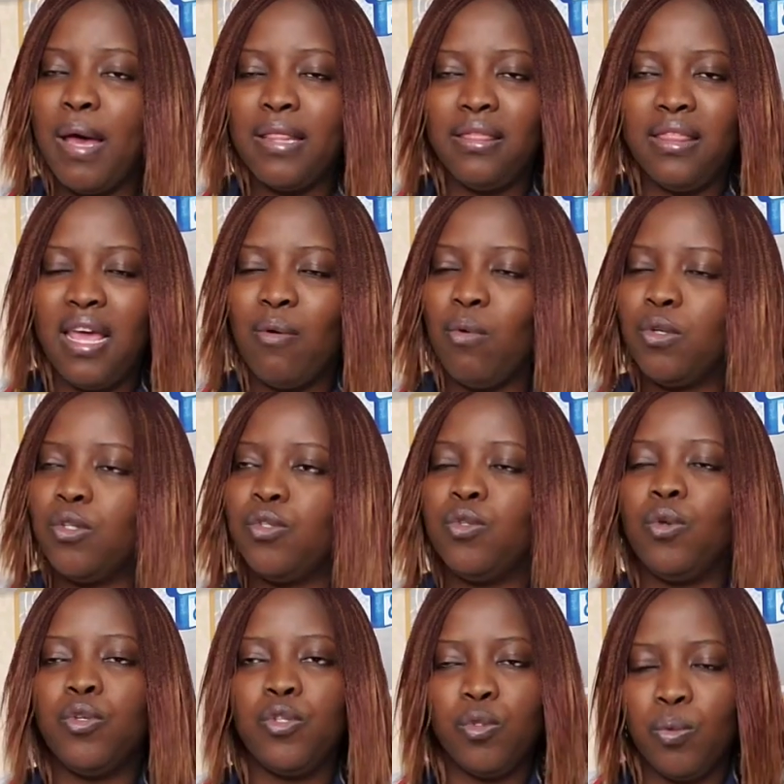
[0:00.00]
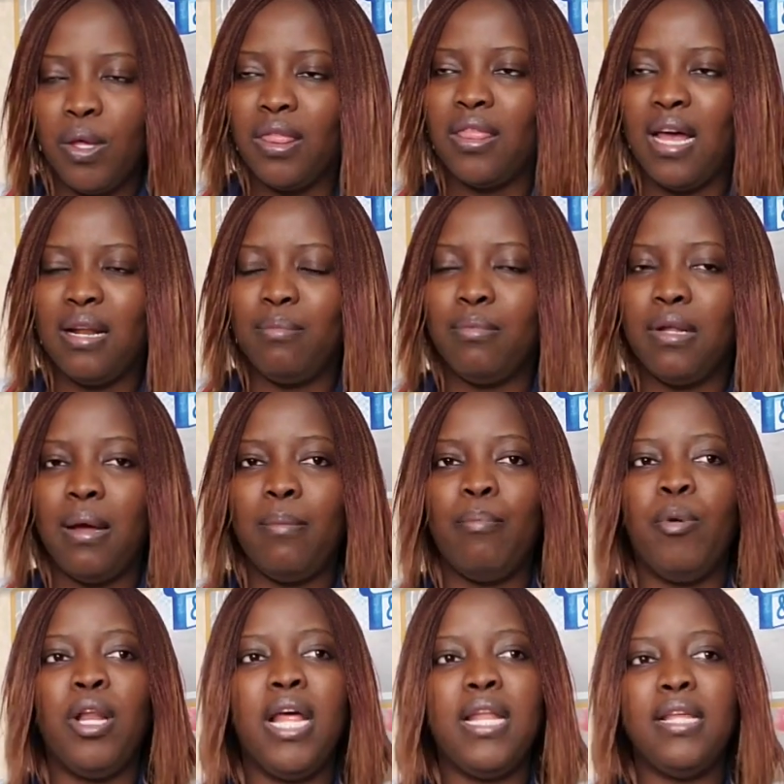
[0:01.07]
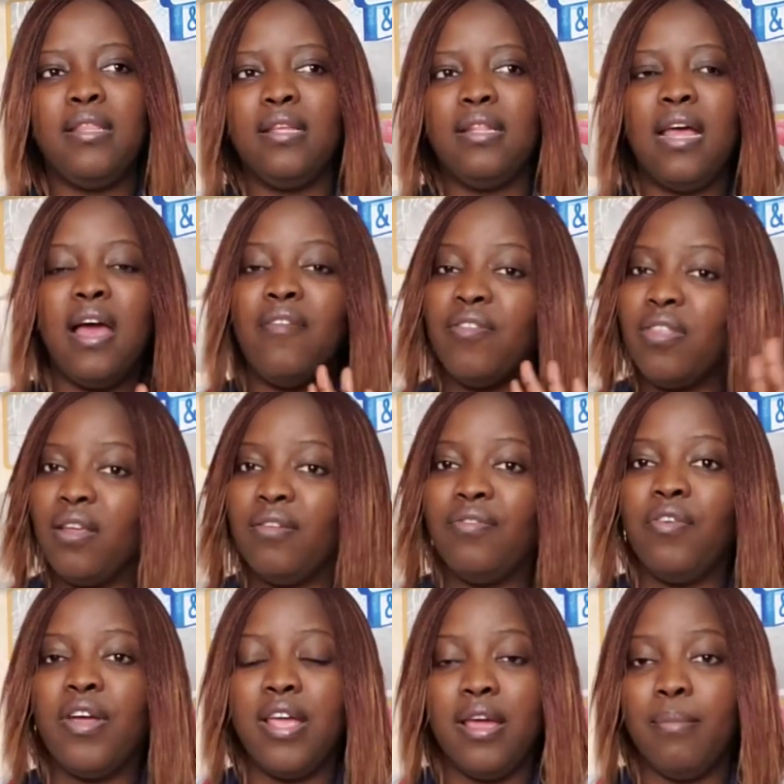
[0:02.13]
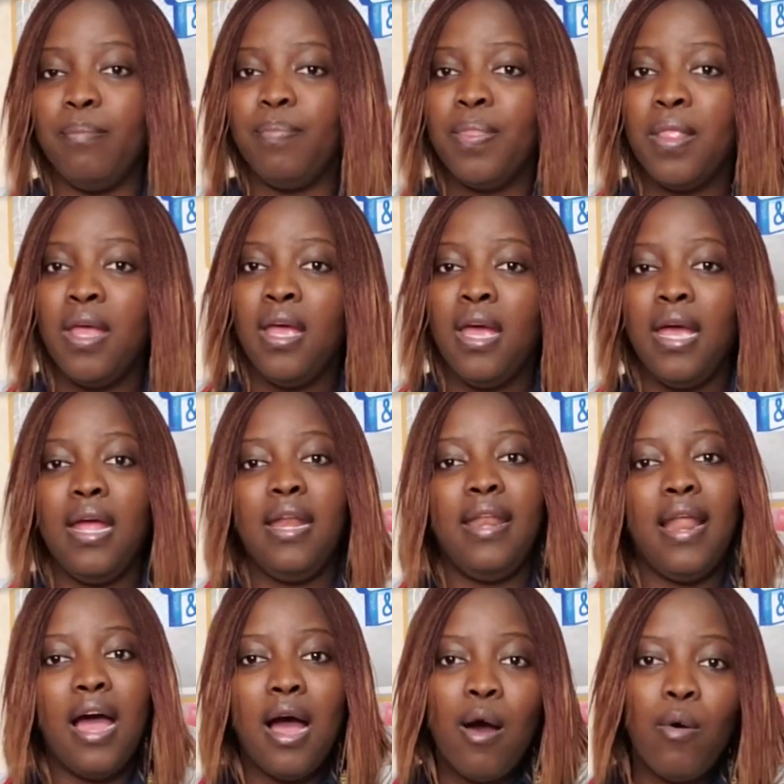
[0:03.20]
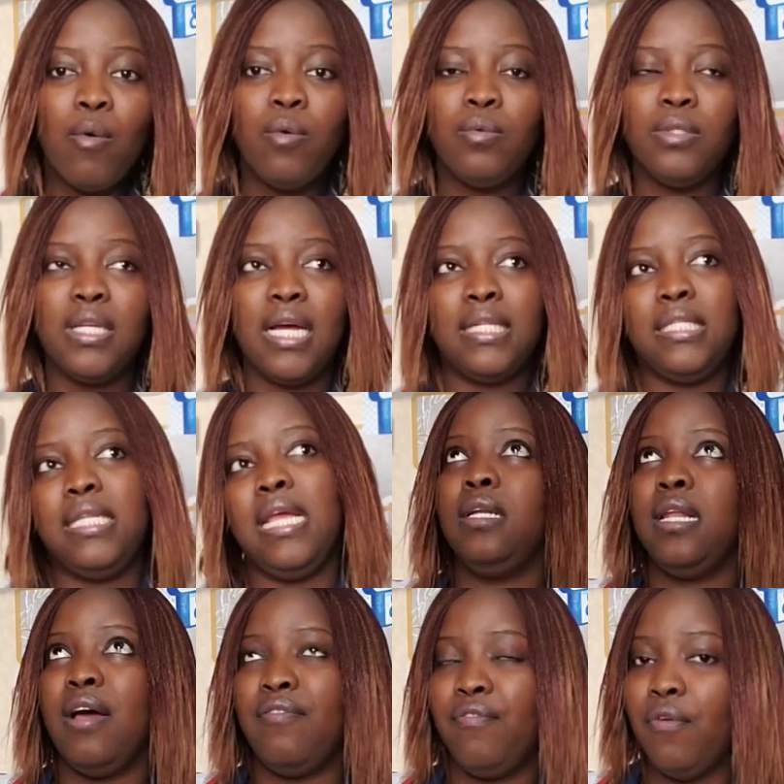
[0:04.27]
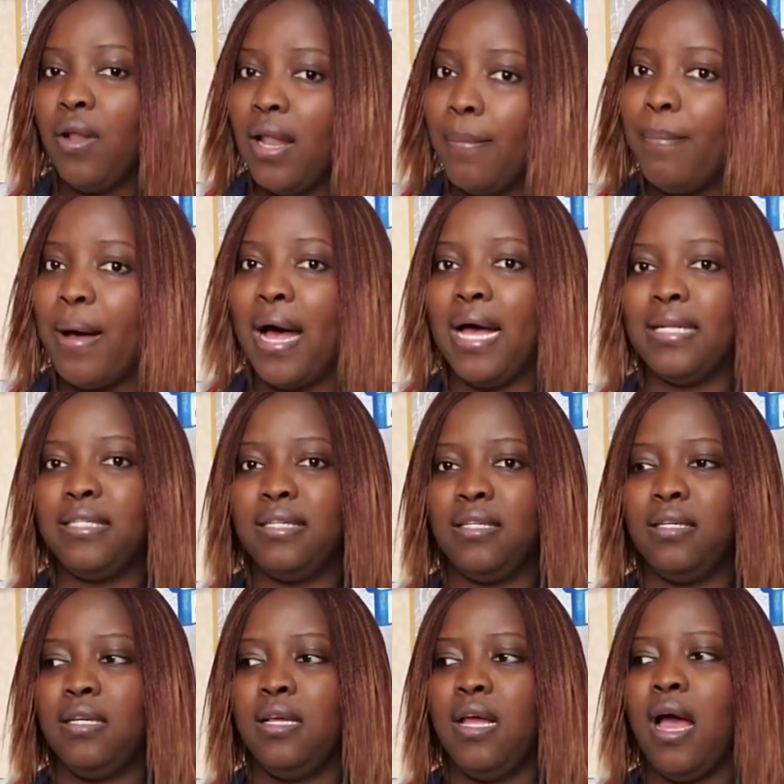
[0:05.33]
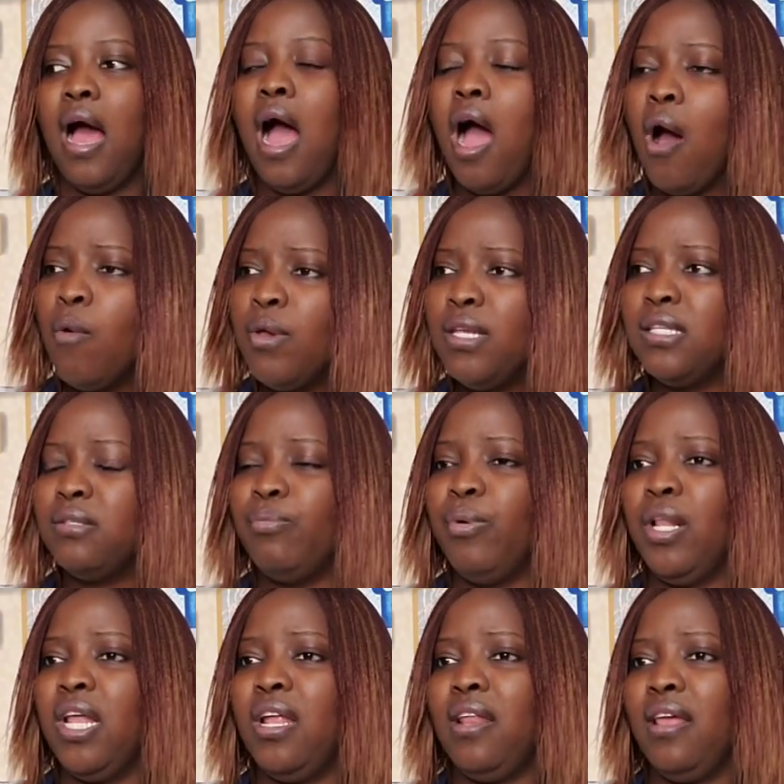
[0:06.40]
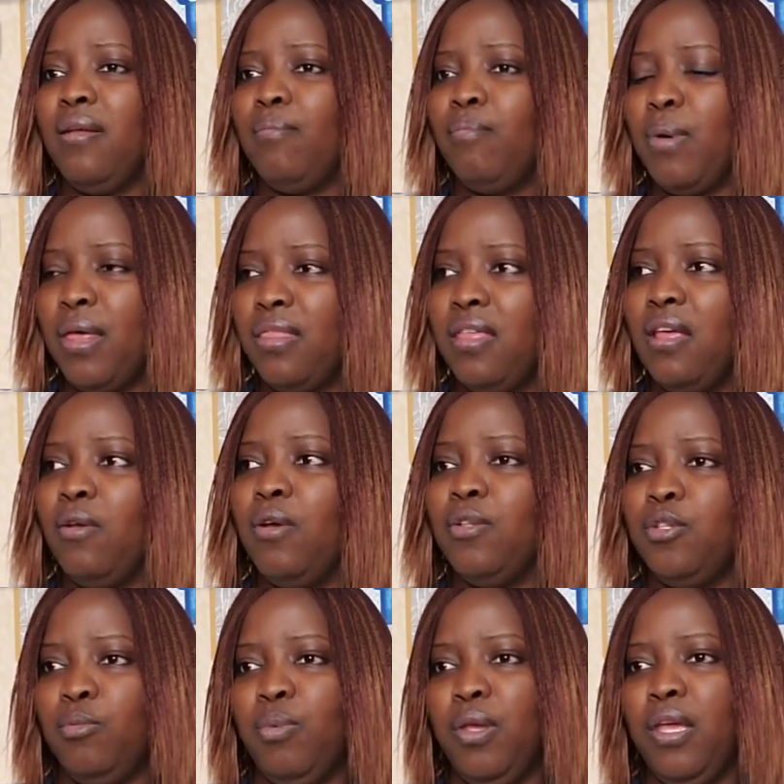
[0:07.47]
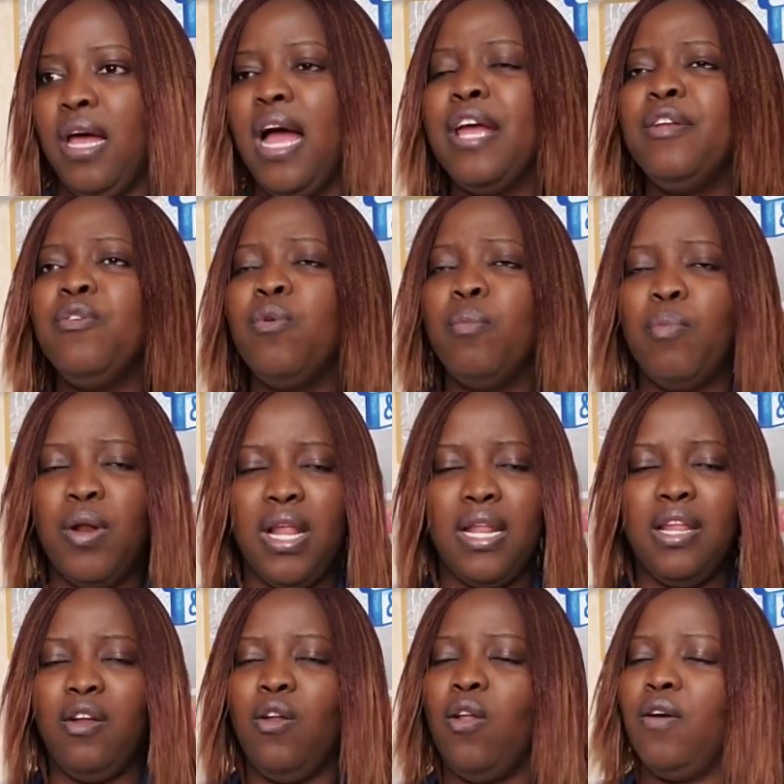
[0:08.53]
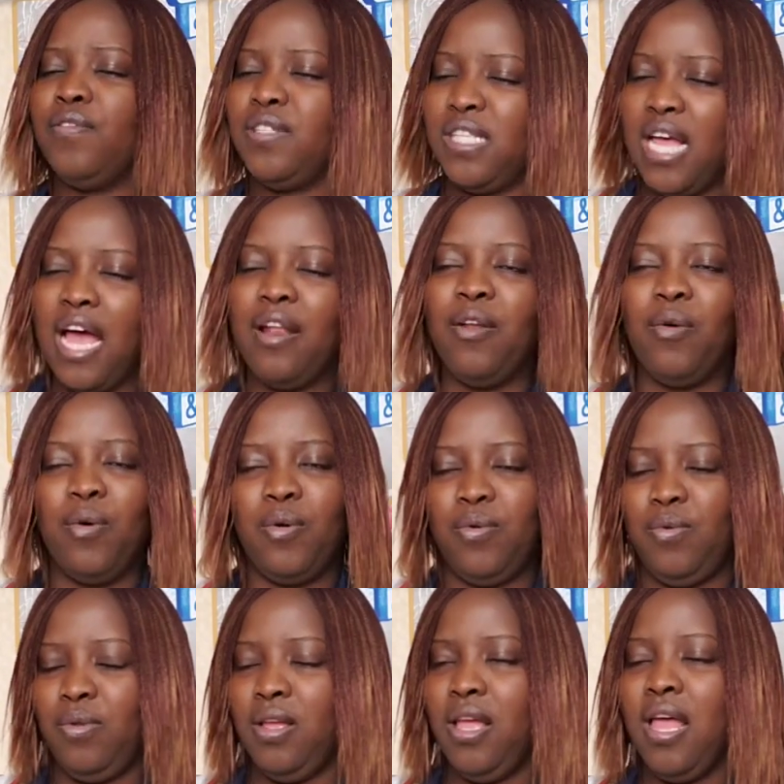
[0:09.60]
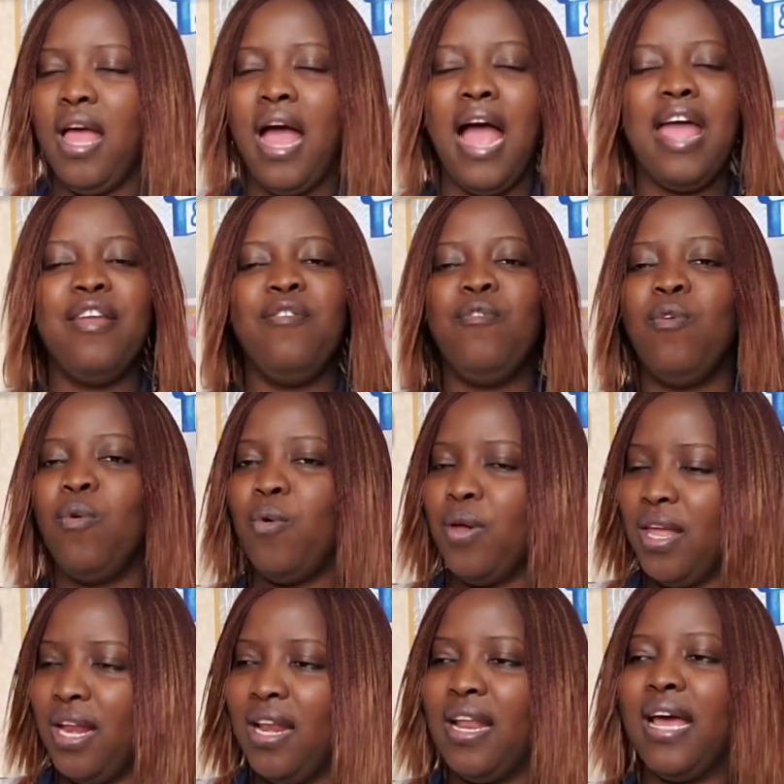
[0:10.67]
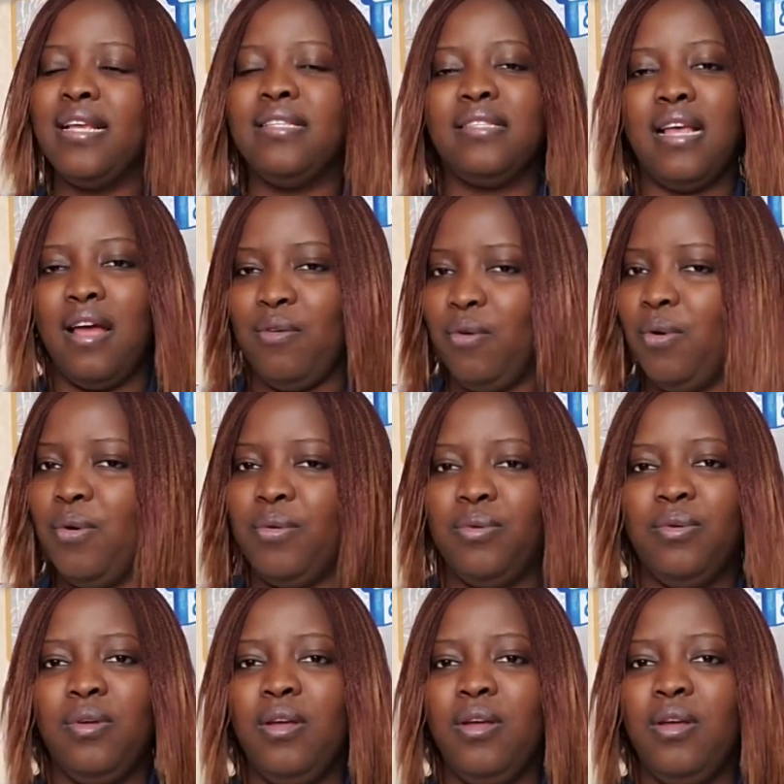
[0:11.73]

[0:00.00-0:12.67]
birthday was so sweet that Bolale did everything for him. And now that they have fallen apart, how is Bolale's birthday going to be? I know Bolale loves Anorld. I know he likes Anorld.